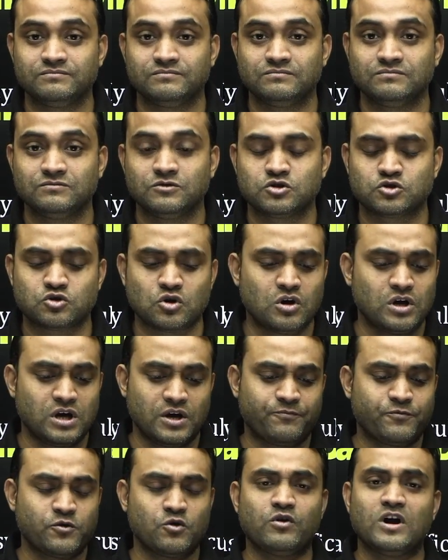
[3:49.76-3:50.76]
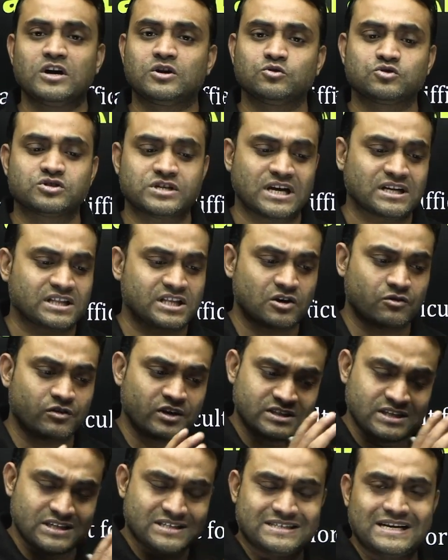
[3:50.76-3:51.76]
So if you want to check, there was
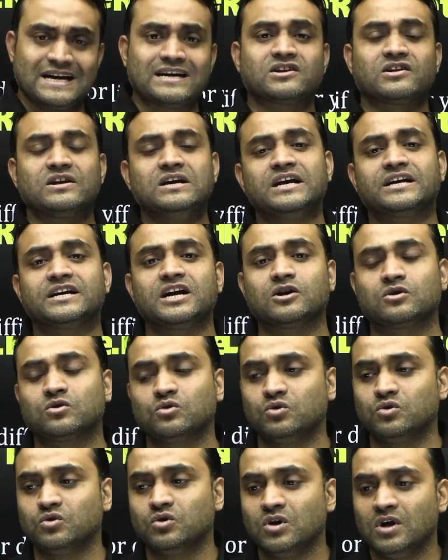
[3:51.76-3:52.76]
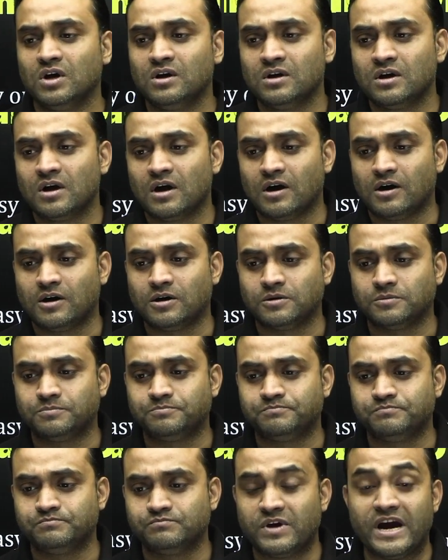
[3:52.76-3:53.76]
a set related to uh,
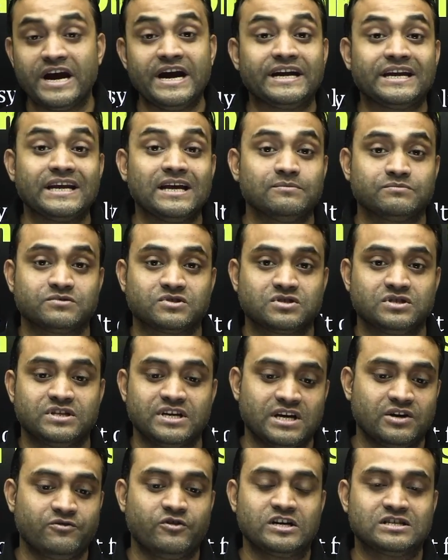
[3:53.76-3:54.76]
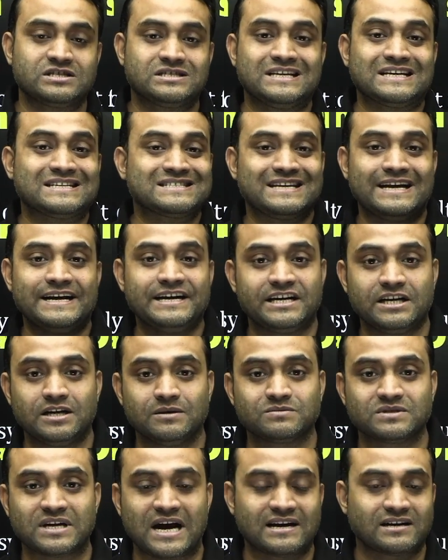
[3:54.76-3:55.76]
A T Ms. There were six A T Ms
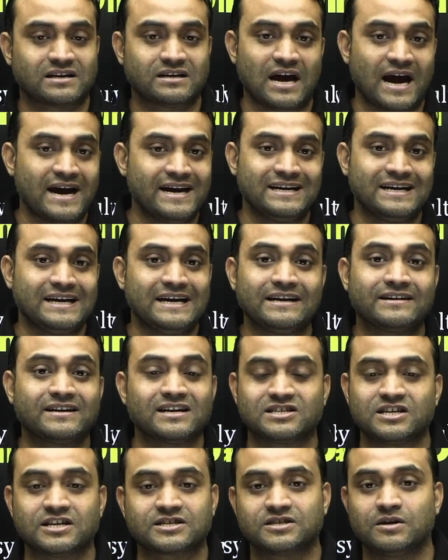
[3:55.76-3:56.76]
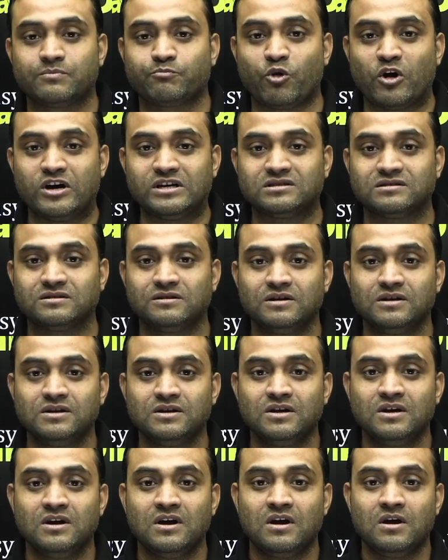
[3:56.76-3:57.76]
at nine intersection points.
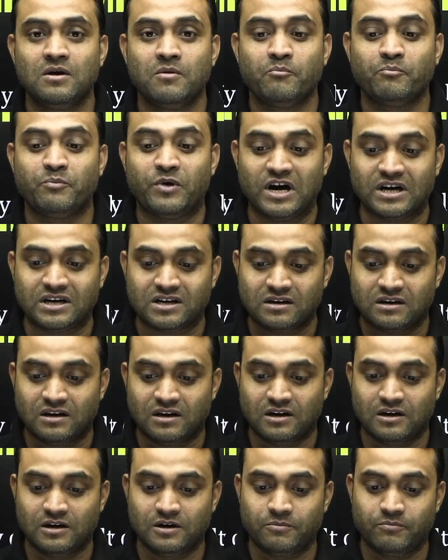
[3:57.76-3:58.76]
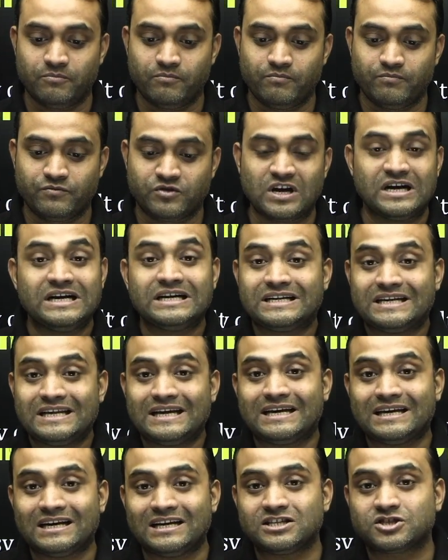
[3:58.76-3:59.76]
But uh, the
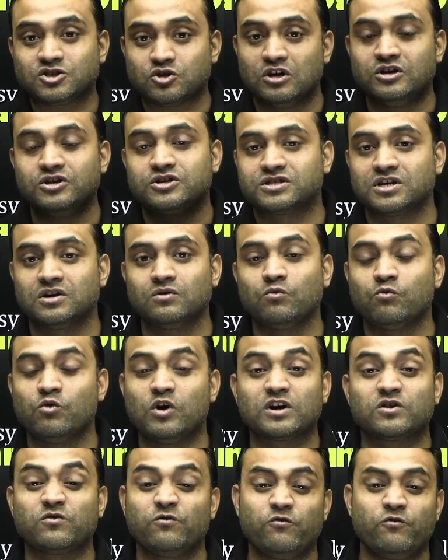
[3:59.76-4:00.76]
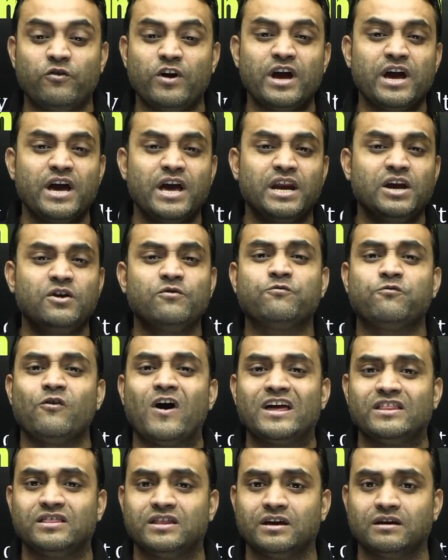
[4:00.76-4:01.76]
integral solution worked very
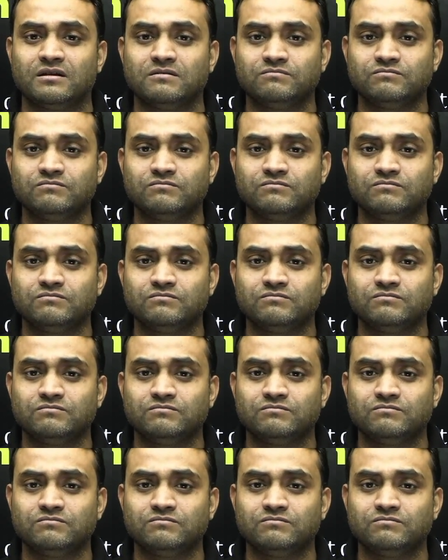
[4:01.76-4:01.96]
fine there.